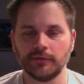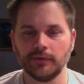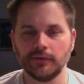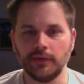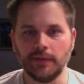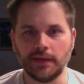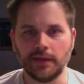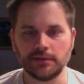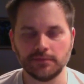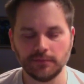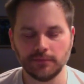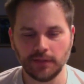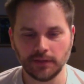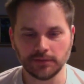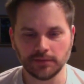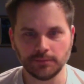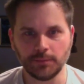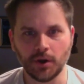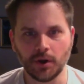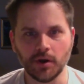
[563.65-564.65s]
and that's
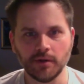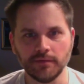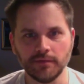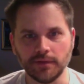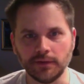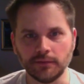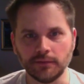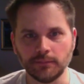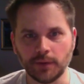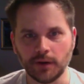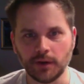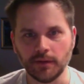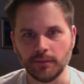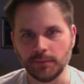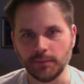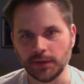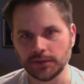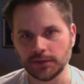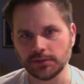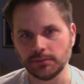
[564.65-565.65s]
that's a part of it, part of the
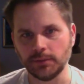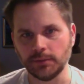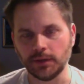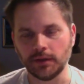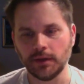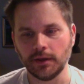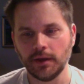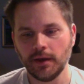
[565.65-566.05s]
picture. But